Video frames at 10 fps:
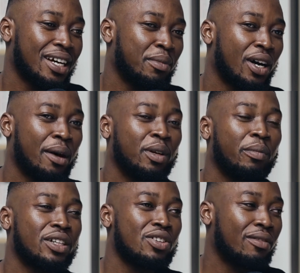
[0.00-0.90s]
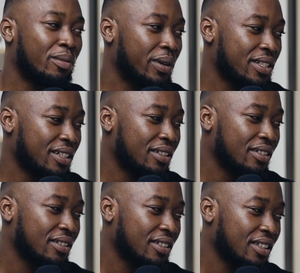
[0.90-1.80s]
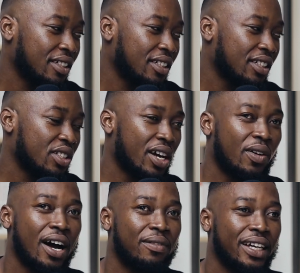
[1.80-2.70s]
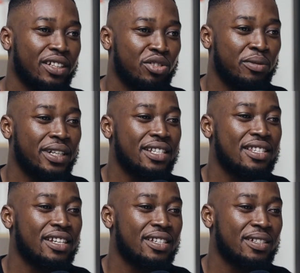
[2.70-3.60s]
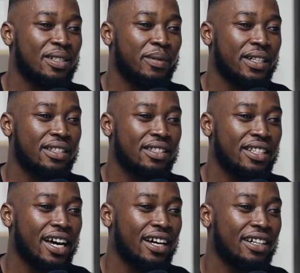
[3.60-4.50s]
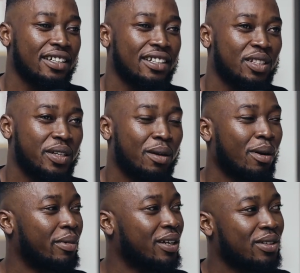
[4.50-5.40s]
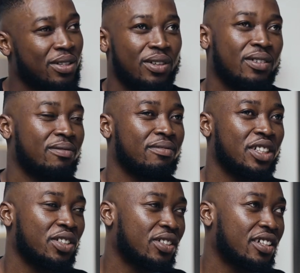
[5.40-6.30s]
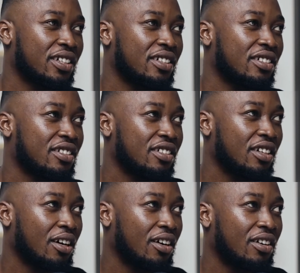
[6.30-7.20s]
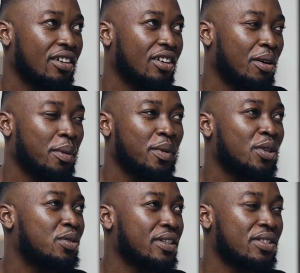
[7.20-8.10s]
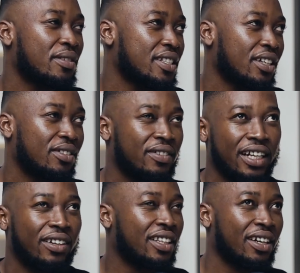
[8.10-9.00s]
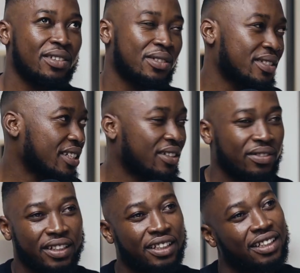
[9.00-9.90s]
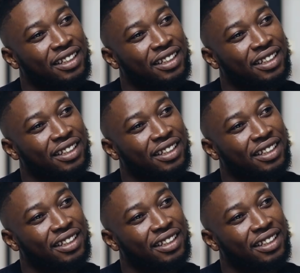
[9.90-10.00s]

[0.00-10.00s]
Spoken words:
I'm not a big travel person, so I don't have like dream destinations. But yeah, so either Barbados or New York. Or maybe go do a tour of Silicon Valley. I don't think I want to go to Silicon Valley.